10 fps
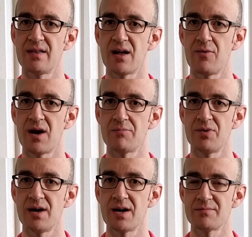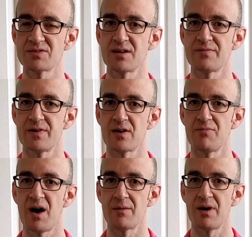that I want to play, and I'm just going to figure
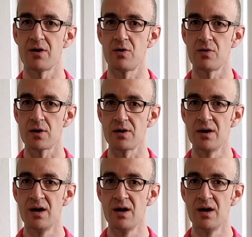them out on my horn.